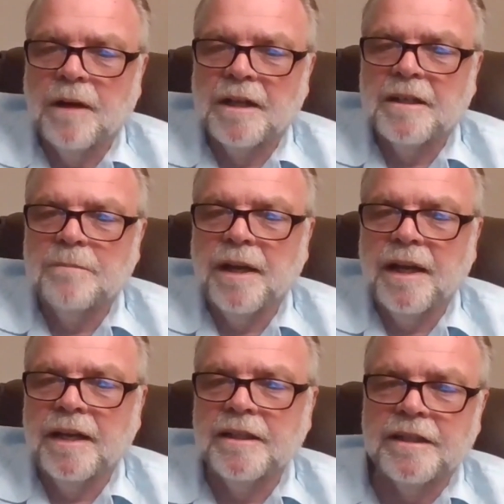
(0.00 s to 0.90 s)

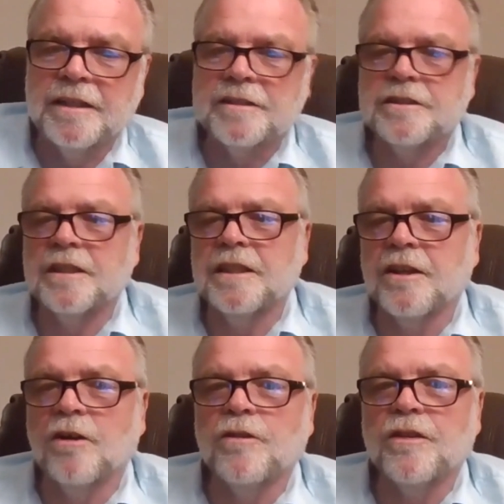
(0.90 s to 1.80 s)
companion is
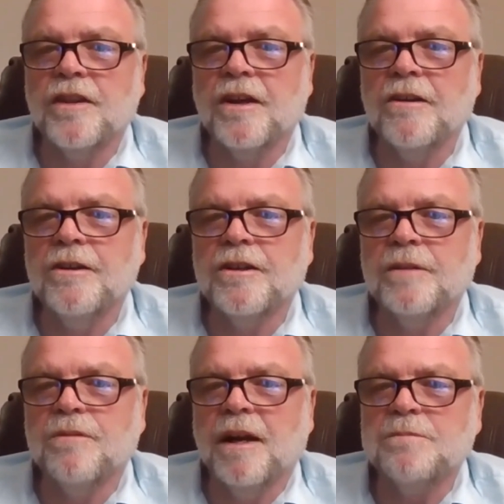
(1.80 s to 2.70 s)
sitting over there, you
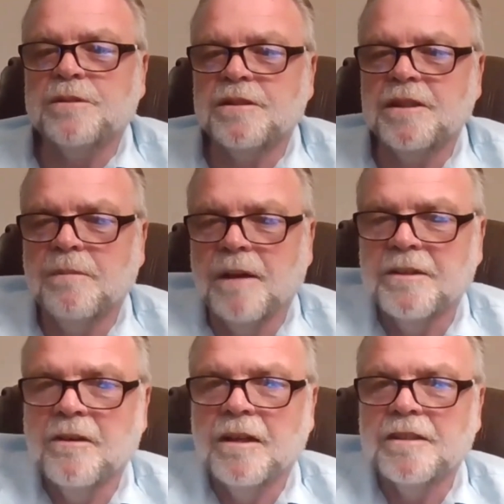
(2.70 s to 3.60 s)
could perhaps see my
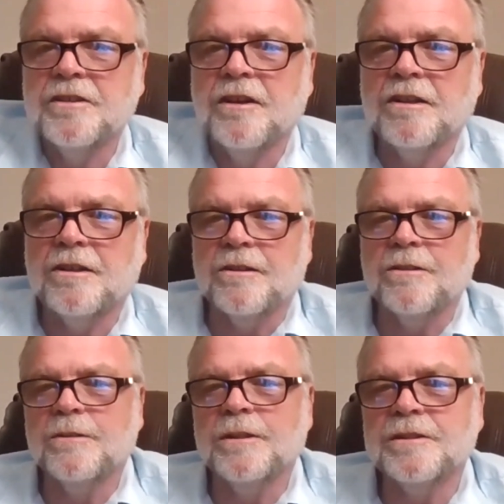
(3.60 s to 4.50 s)
dog Tucker,
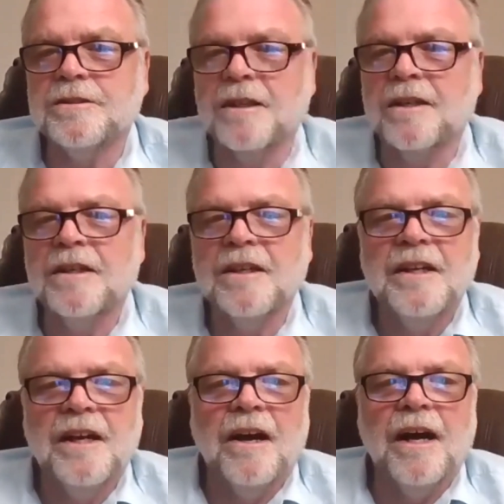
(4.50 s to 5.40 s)
who is a
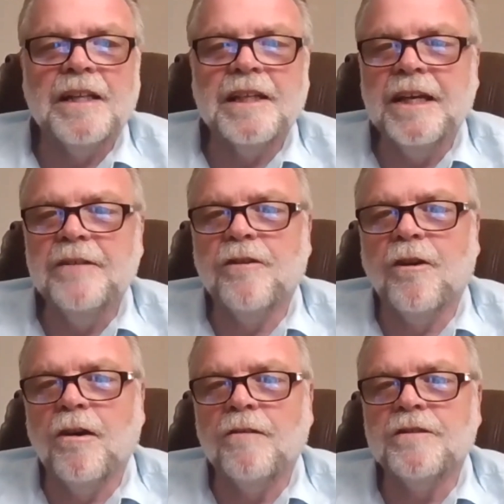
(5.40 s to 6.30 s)
highly
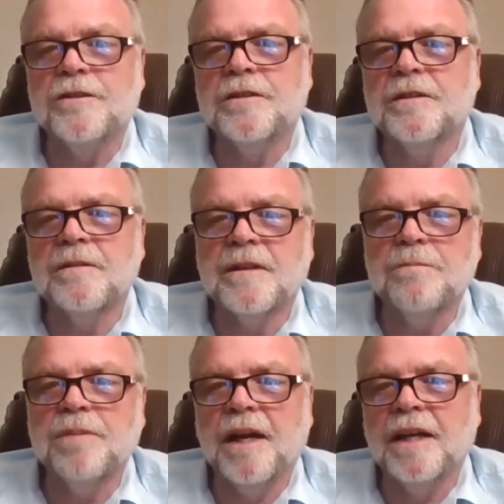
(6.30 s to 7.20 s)
evolved
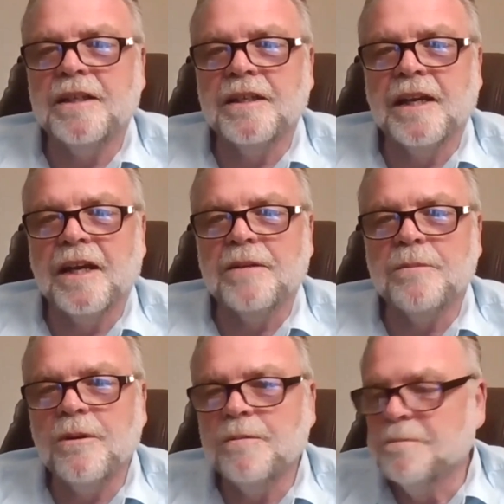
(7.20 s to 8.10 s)
companion
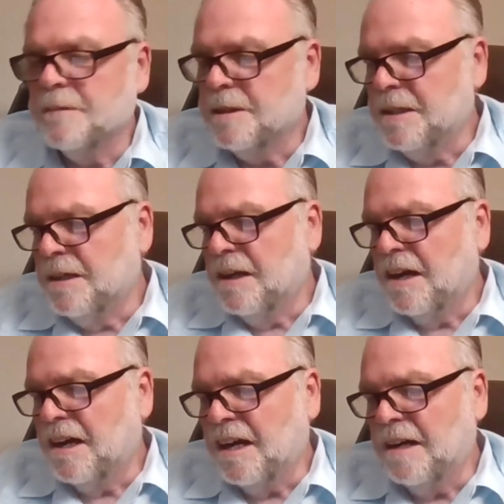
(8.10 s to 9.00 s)
animal.
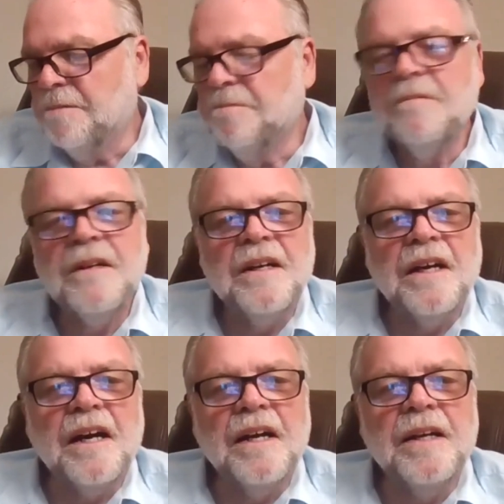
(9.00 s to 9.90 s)
Uh,
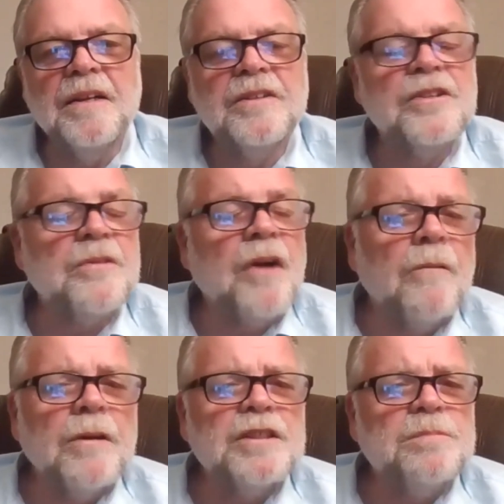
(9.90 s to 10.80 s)
it should
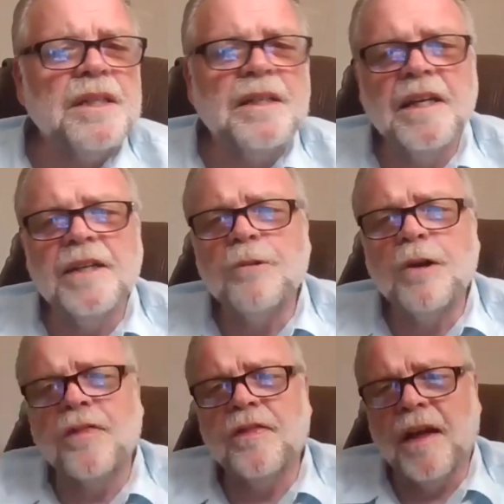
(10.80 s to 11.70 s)
always begin
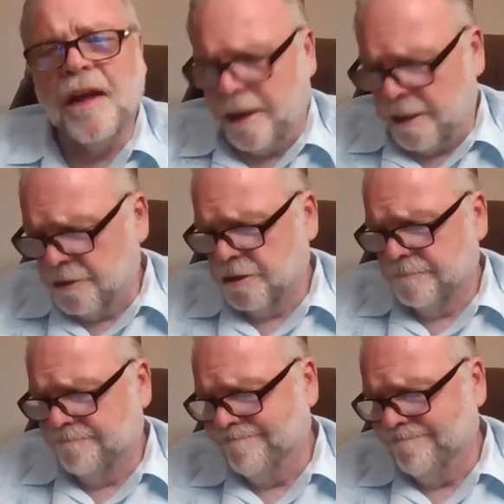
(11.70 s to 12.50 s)
with thanks.